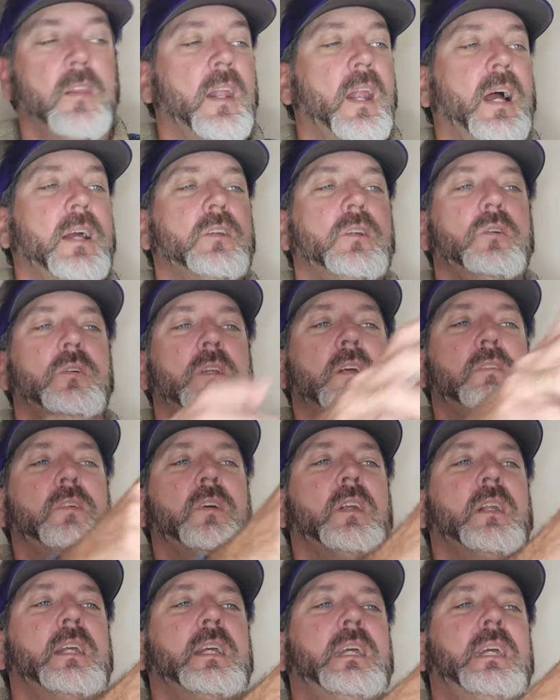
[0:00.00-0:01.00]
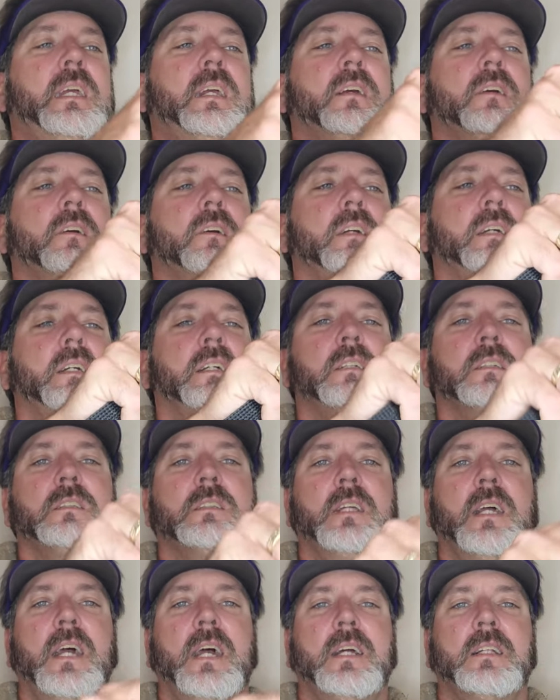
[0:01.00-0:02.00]
that I do differently here is
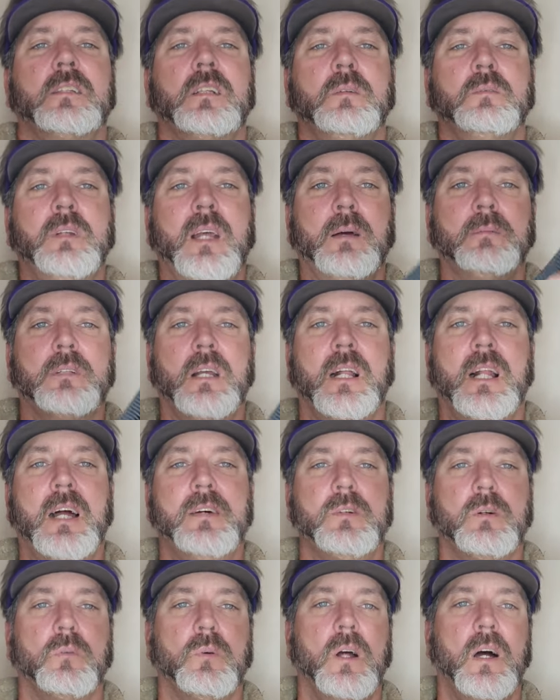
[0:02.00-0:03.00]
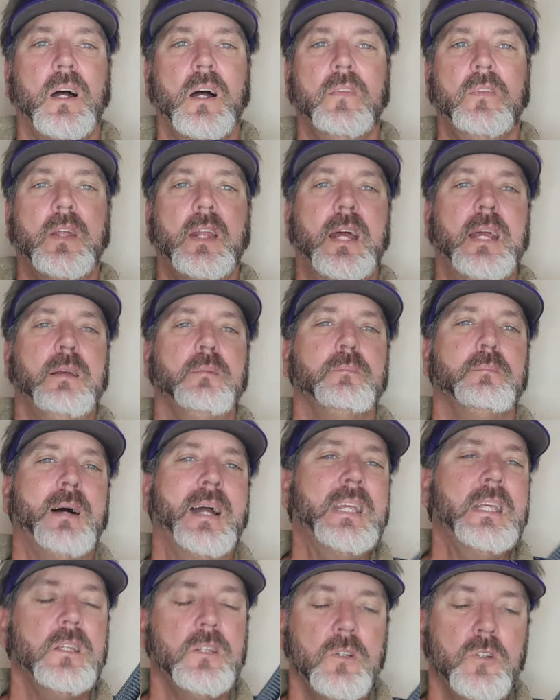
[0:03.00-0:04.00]
that sometimes I'll have a rod that I
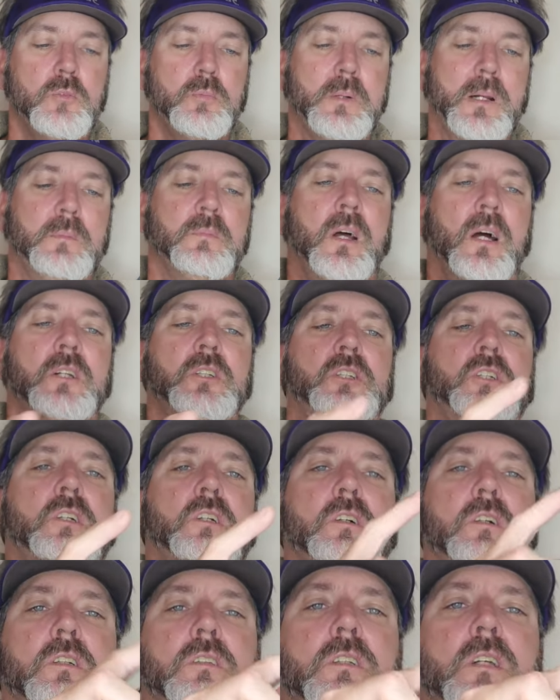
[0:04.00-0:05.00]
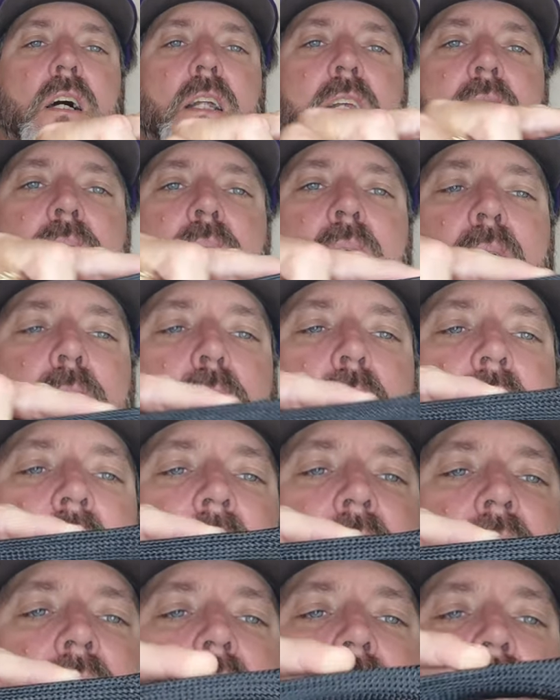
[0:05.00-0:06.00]
might use, but I'm not sure, it's not in my
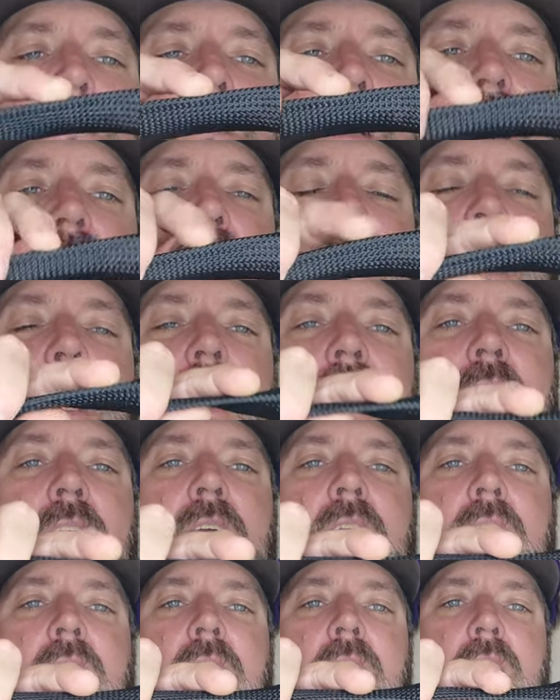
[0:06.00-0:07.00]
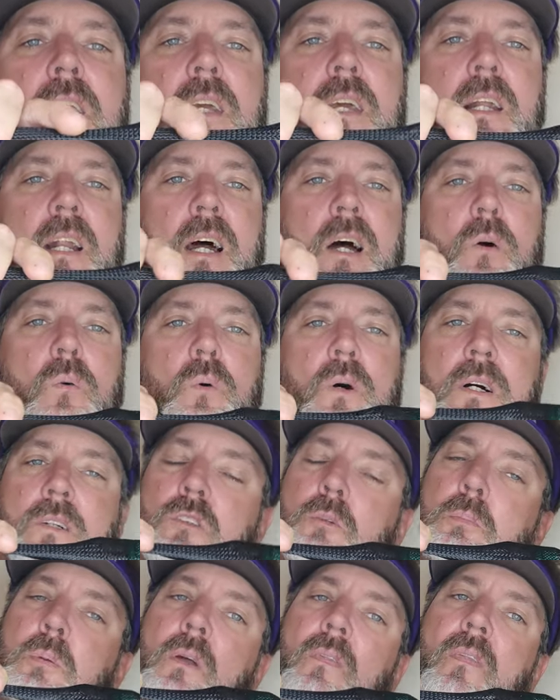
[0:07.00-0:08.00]
plan to use that day. And I want
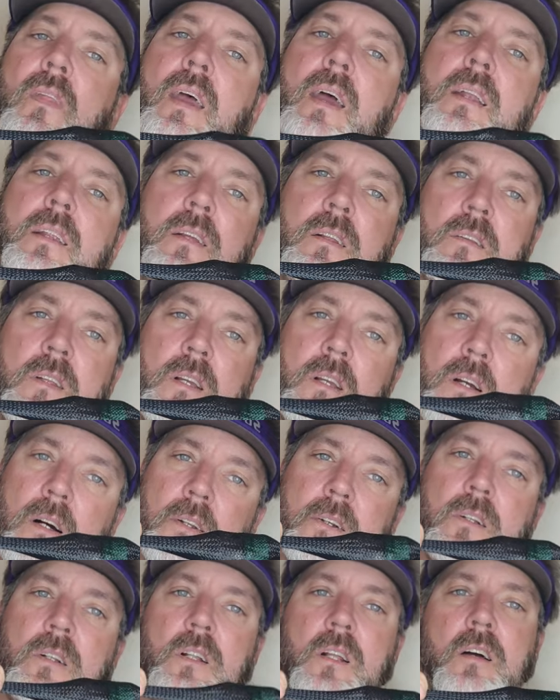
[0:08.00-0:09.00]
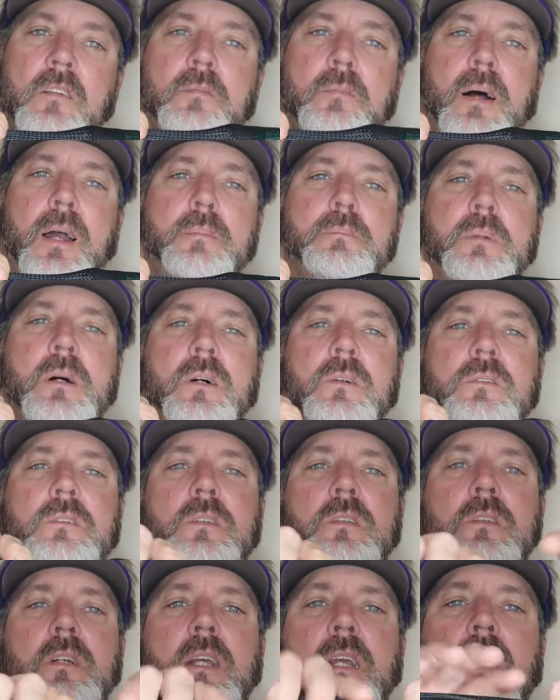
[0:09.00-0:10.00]
to put that in the gunwale of my
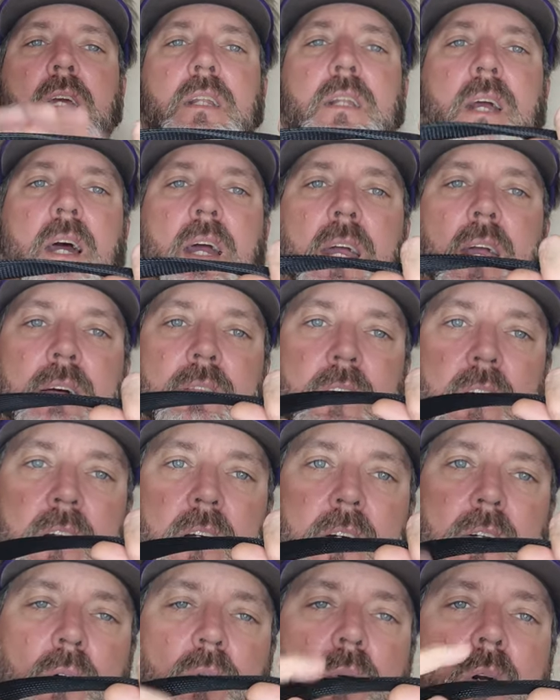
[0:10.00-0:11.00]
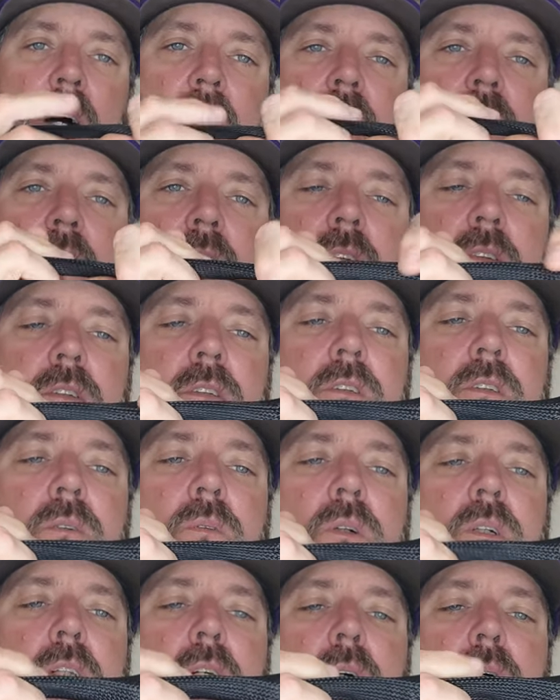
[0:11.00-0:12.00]
boat, and I have the gunwale rod holder
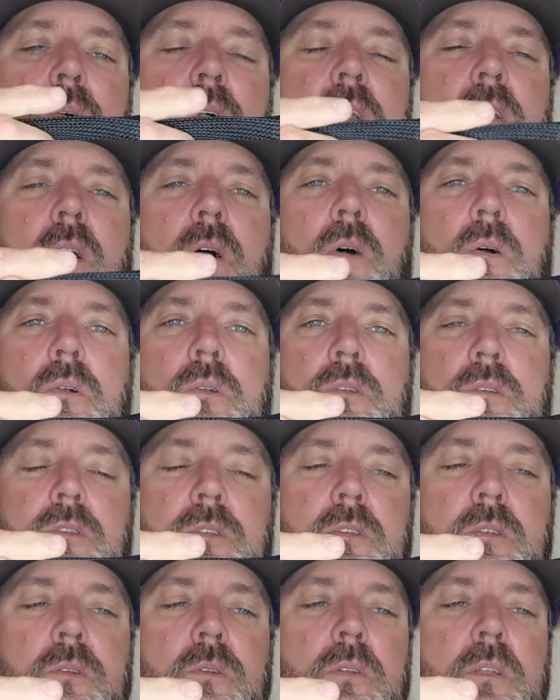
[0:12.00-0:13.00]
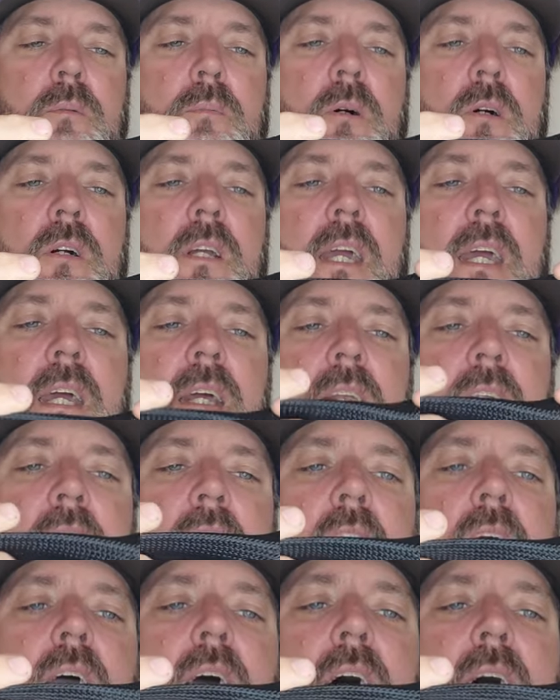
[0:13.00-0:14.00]
with the holes through the bulkhead.
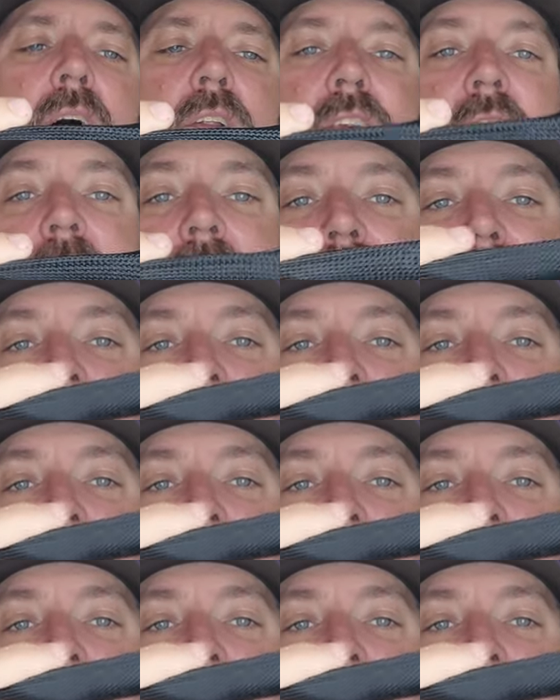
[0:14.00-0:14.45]
I'll take